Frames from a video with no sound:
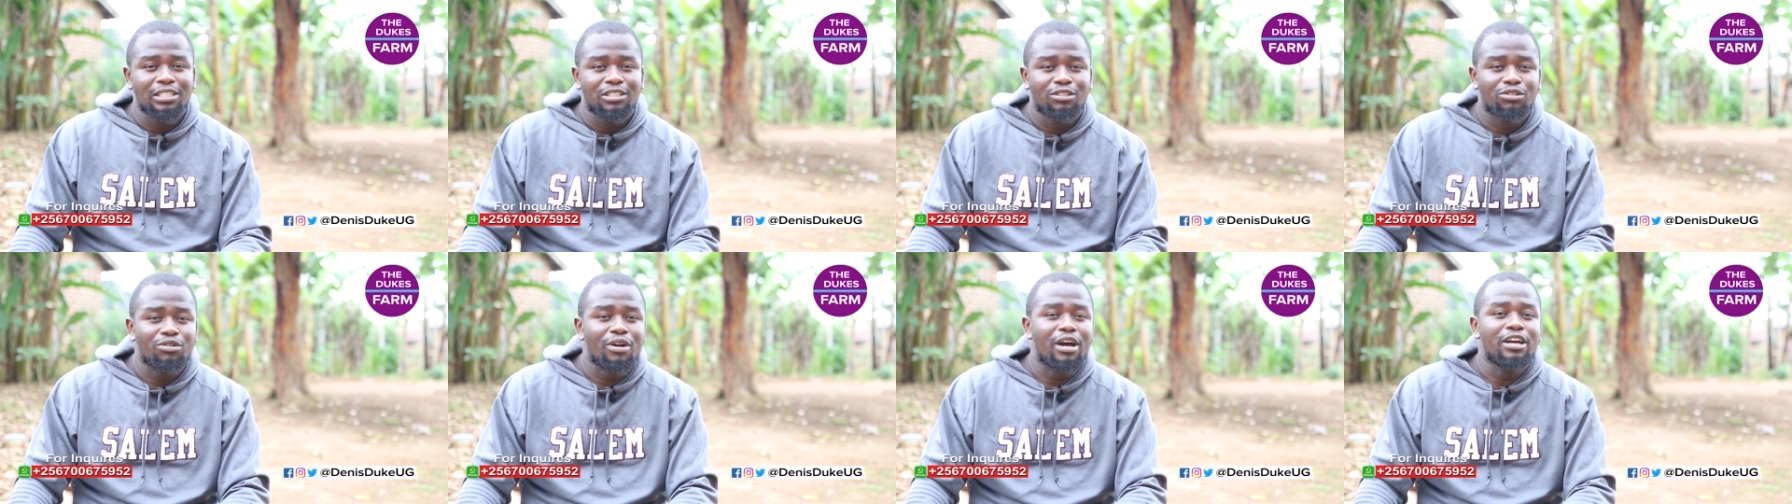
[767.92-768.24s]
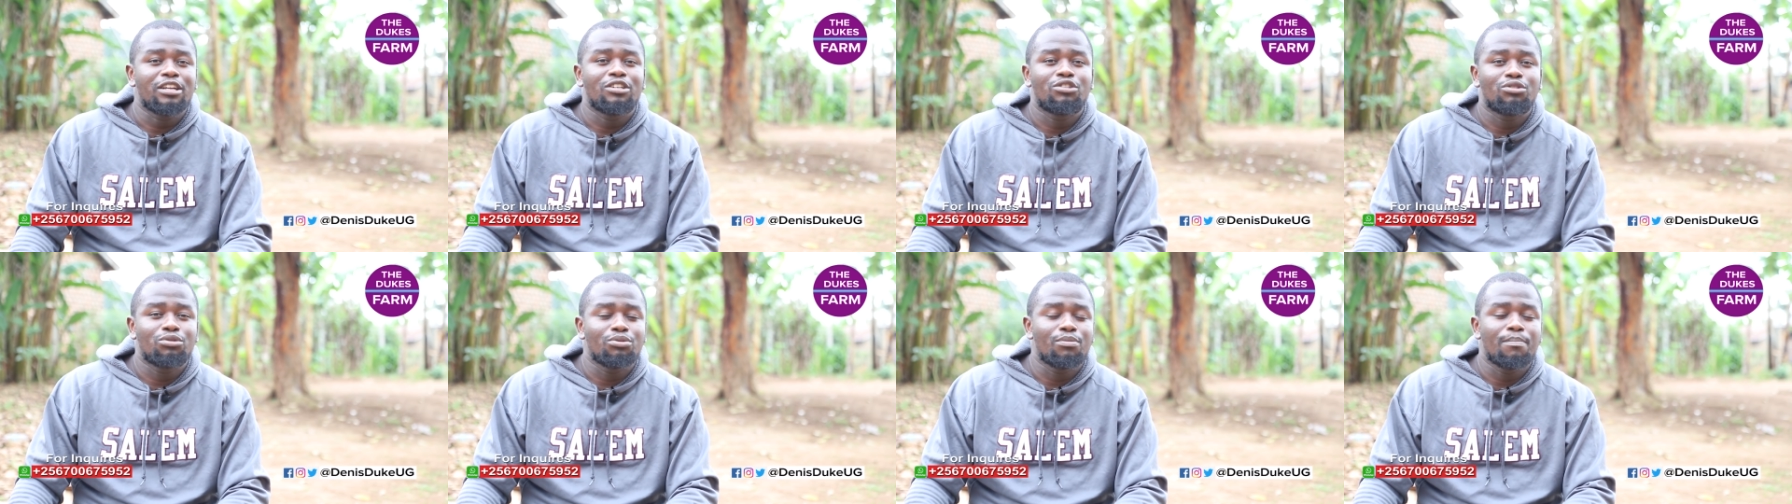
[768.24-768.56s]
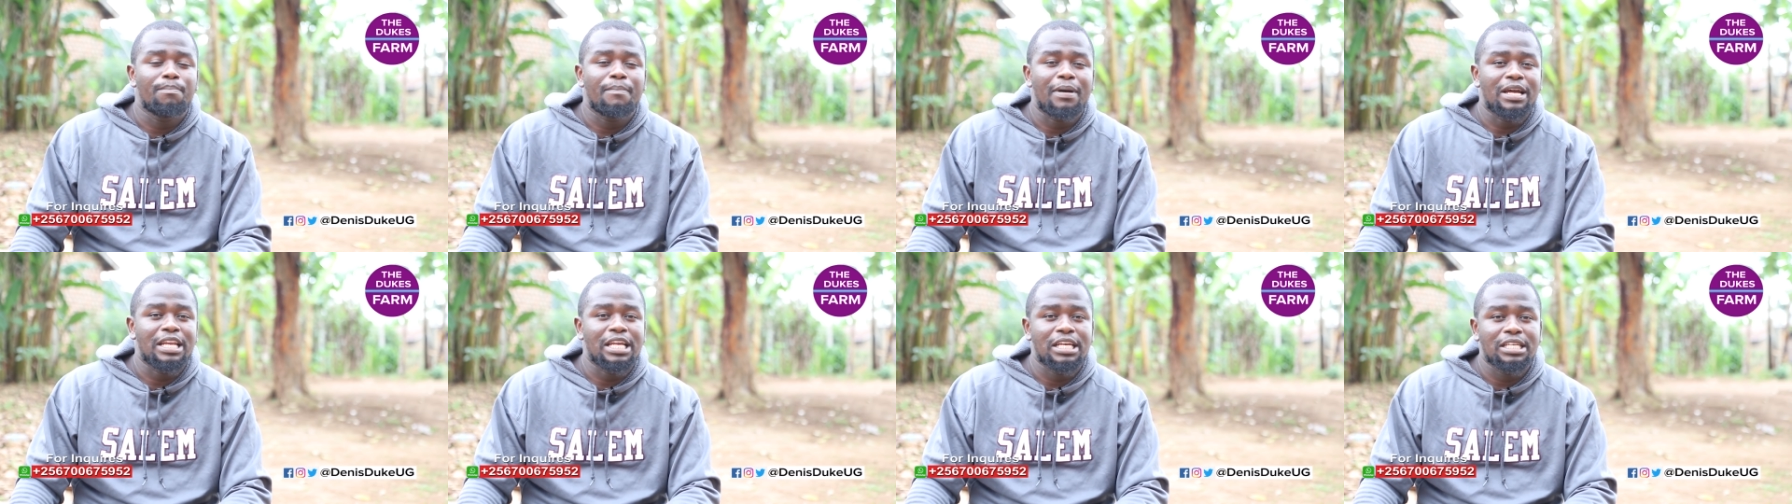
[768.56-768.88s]
try to
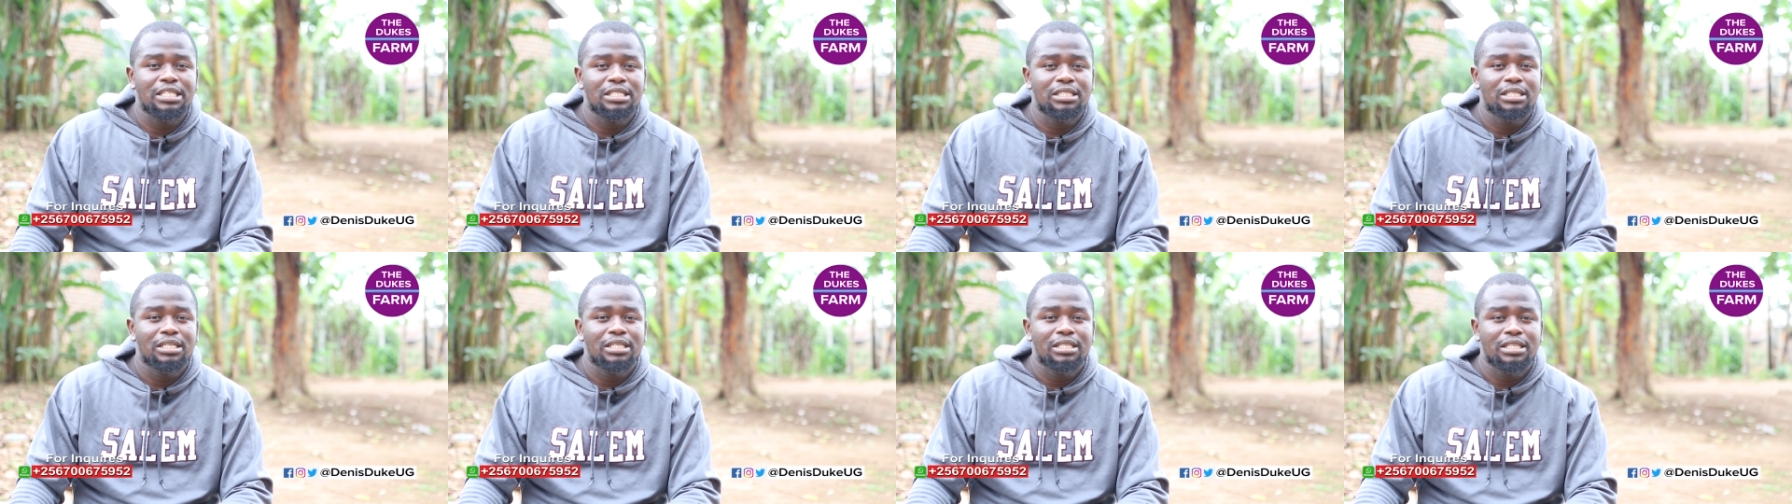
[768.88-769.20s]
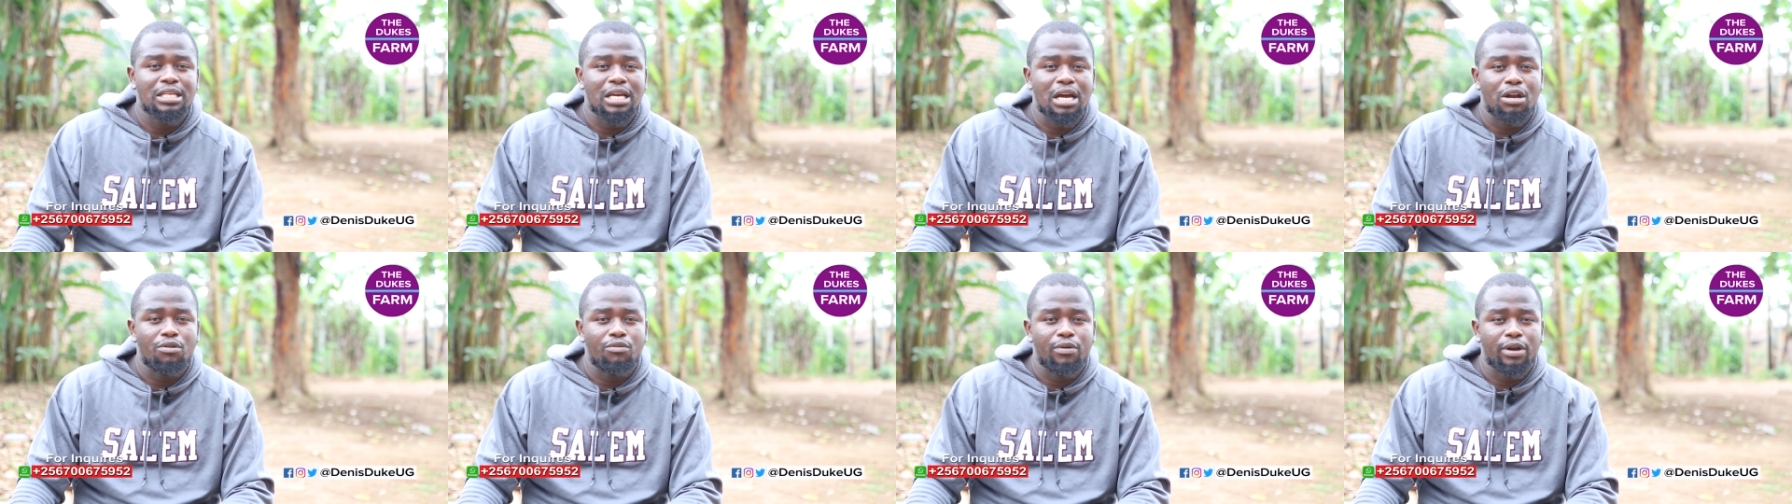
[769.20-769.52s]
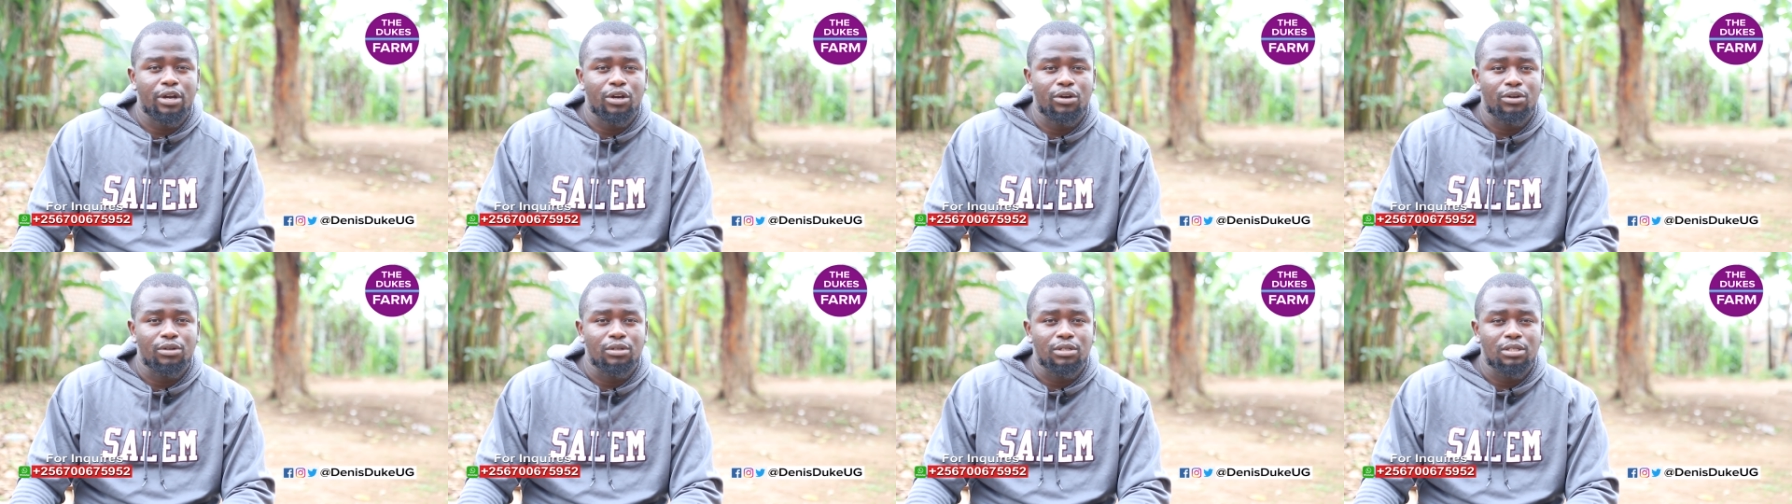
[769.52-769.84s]
manage their
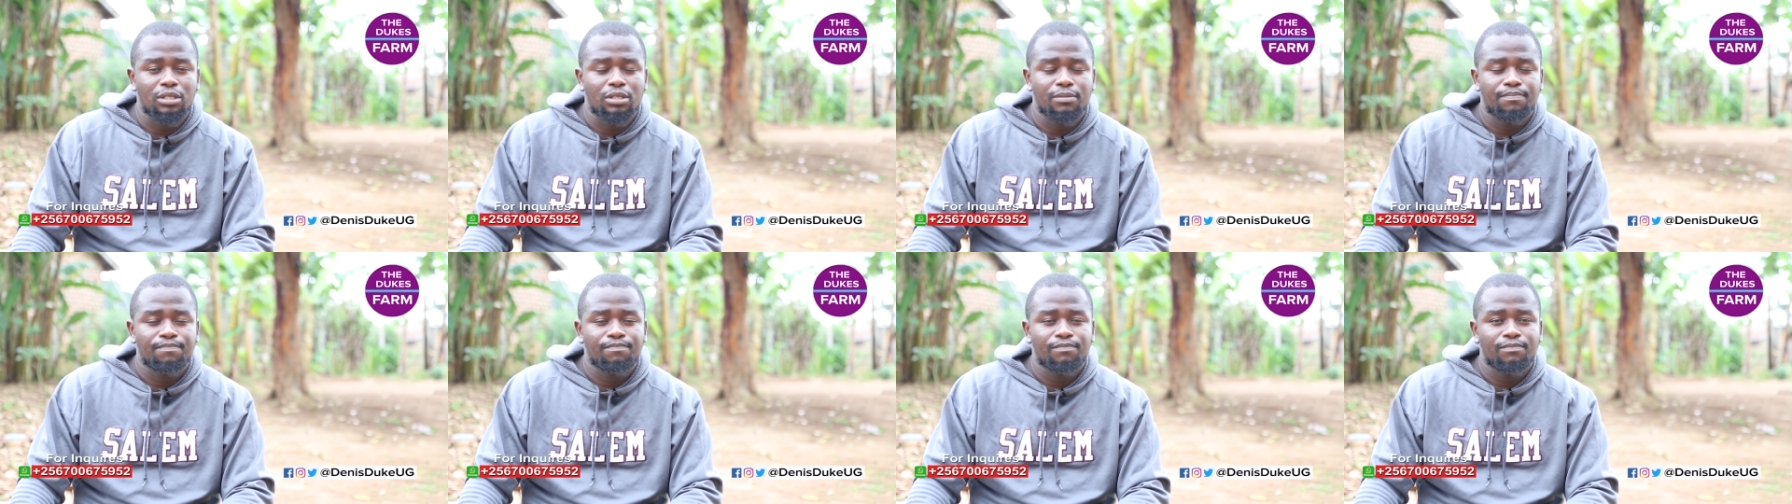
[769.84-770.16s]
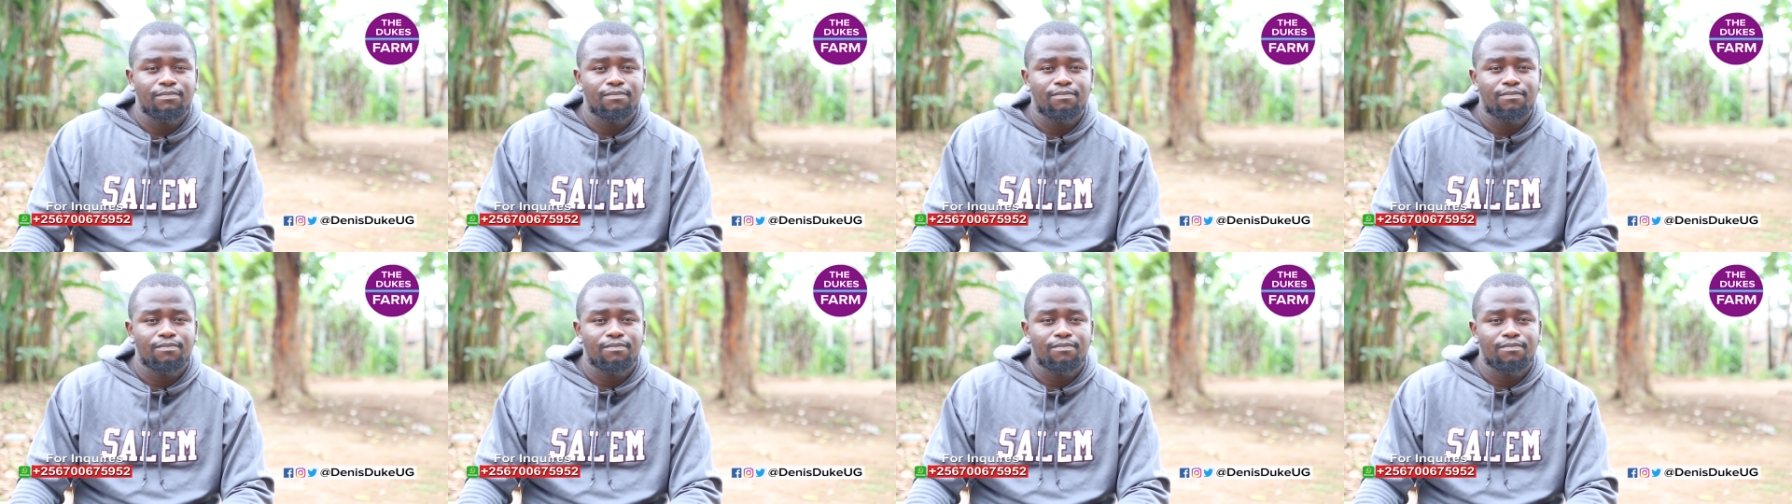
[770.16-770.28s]
records.